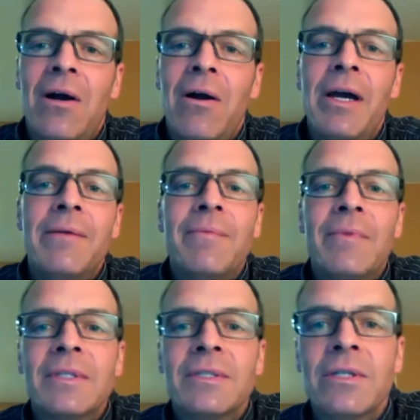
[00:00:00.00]
All right.
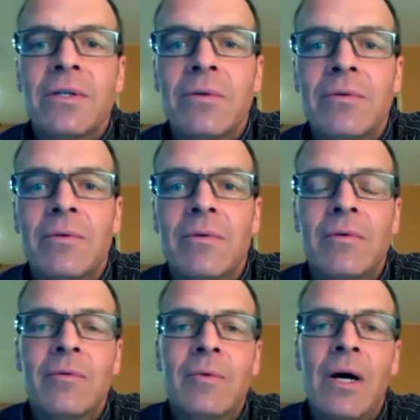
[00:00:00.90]
So,
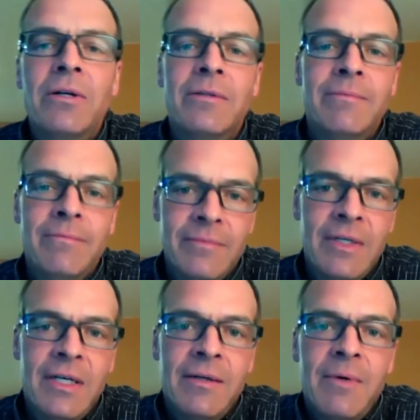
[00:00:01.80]
welcome.
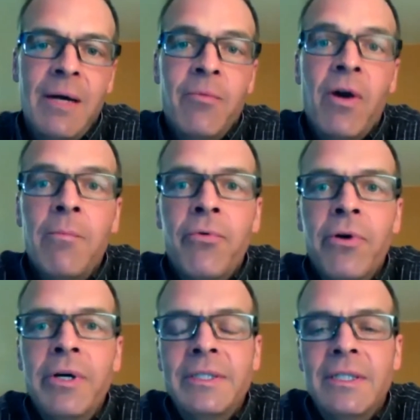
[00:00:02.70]
I'm Rob
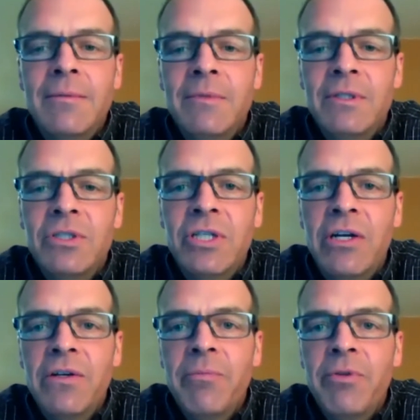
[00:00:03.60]
Preuss. I'm the
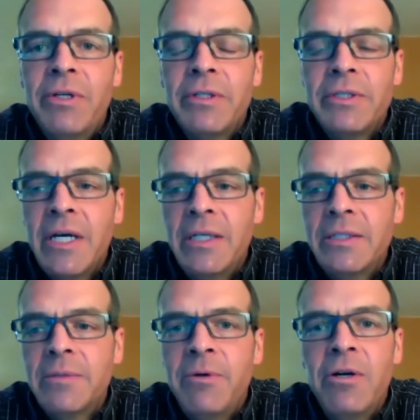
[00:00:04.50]
chair of the Political Science
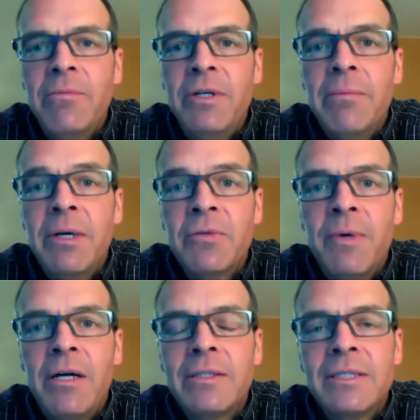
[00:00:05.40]
Department at
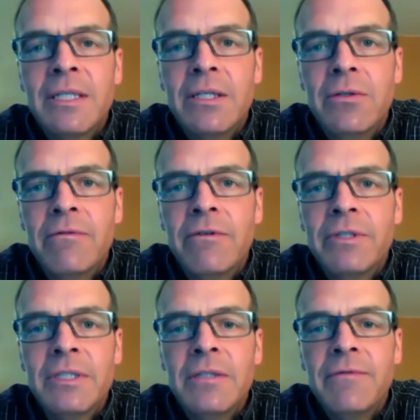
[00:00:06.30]
Metropolitan State
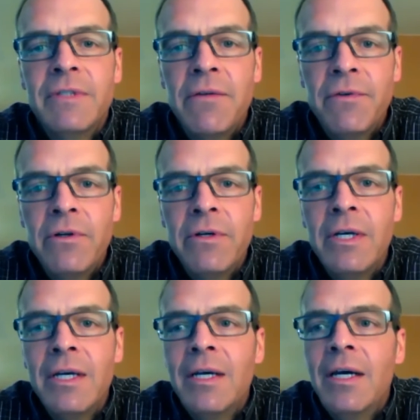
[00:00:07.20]
University of Denver.
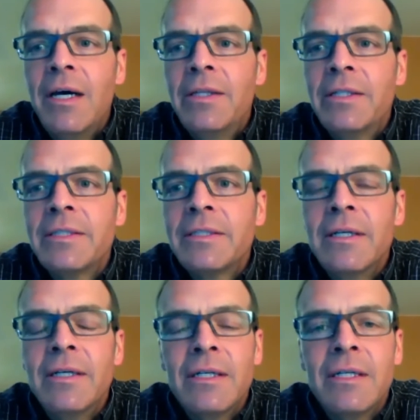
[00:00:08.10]
This is
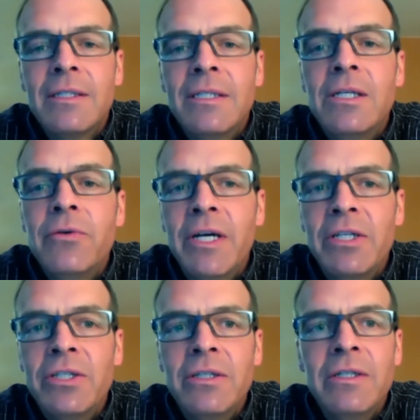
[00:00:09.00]
a
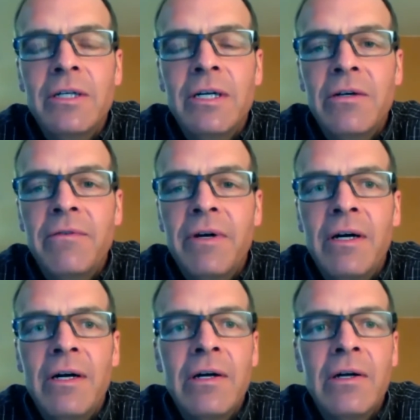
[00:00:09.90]
continuation of
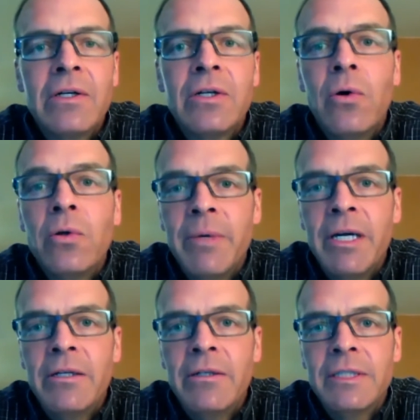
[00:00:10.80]
our Golda
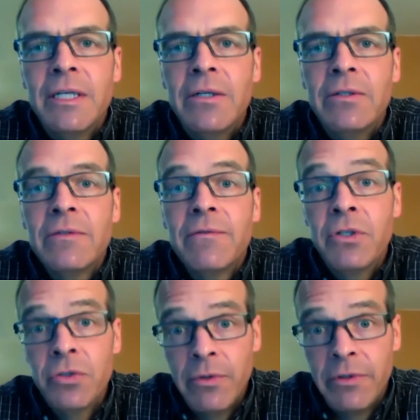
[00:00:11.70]
Meir Center's
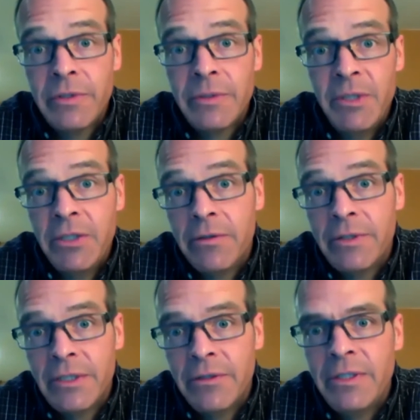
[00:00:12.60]
virtual speaker
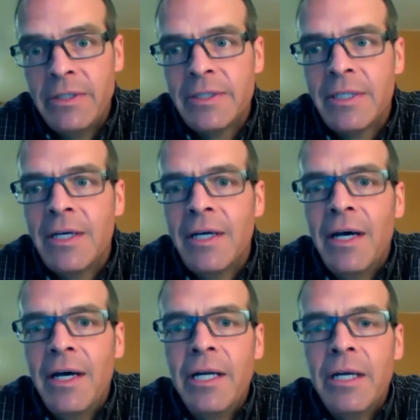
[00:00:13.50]
series.
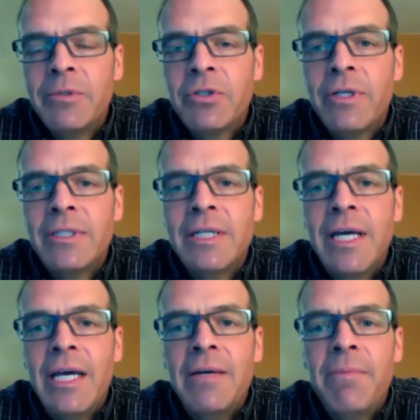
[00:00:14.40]
And I'm joined
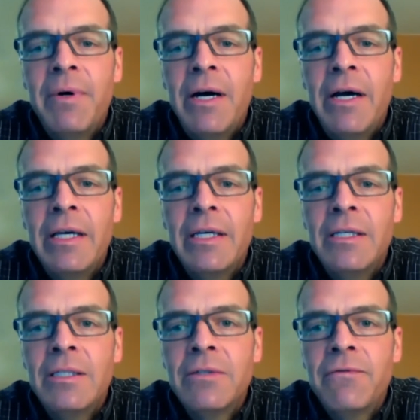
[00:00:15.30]
today by
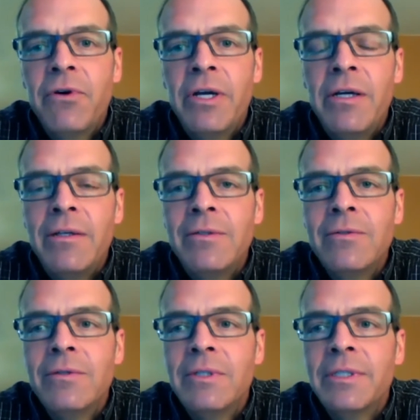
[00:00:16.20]
Ean Tafoya,
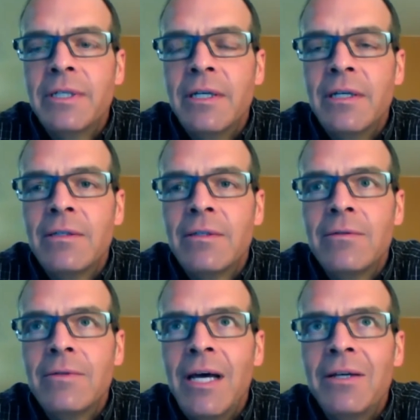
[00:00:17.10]
who is a
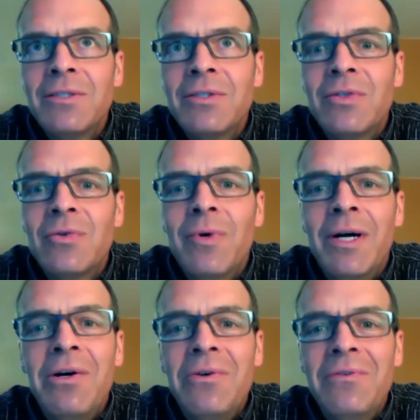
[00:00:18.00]

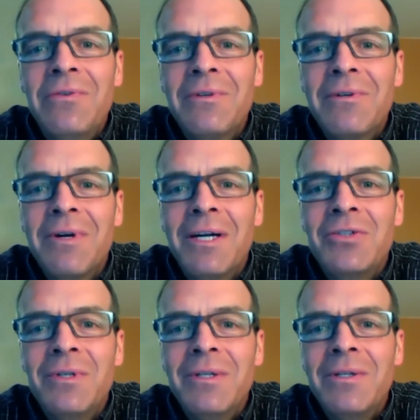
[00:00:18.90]
2012
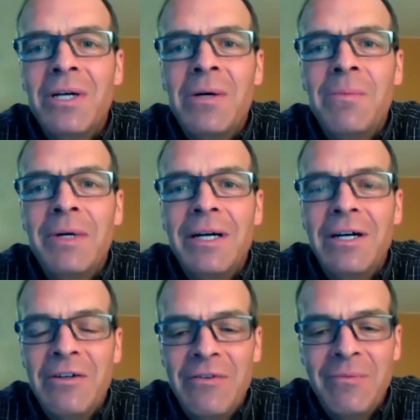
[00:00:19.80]
graduate, alum
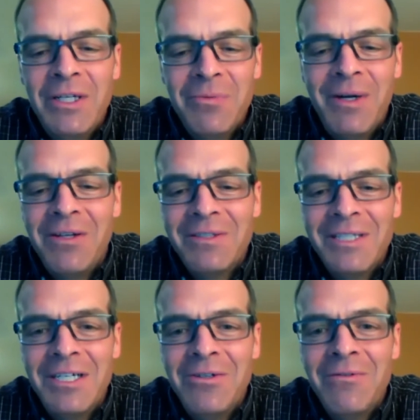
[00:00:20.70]
of Metropolitan
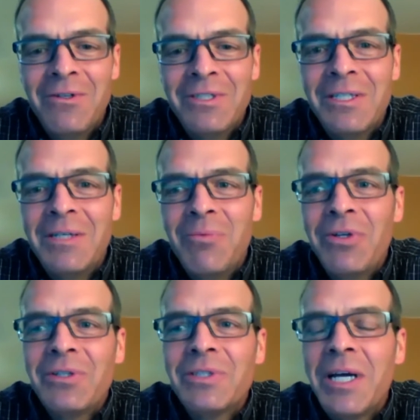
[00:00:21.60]
State University, a
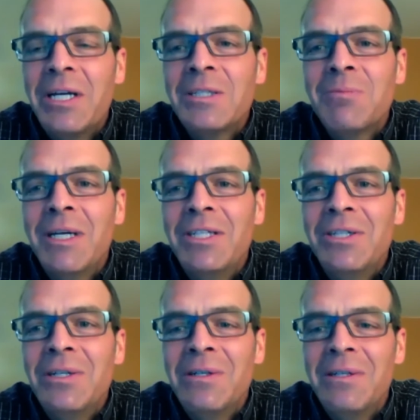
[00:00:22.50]
political science
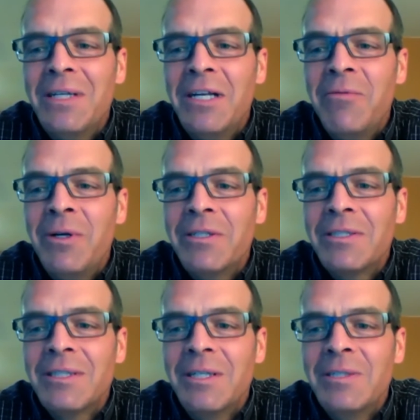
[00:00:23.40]
major, a Native American
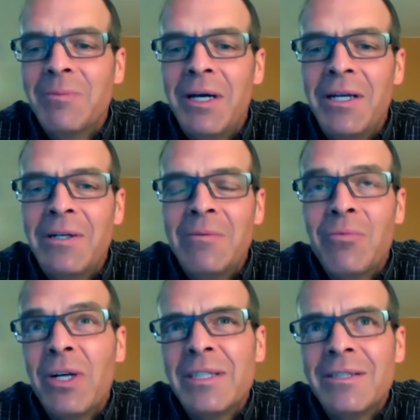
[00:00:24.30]
Studies minor,
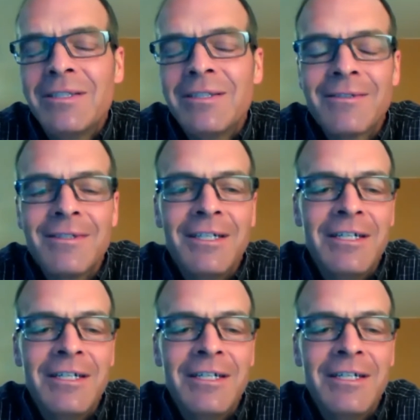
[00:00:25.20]
President's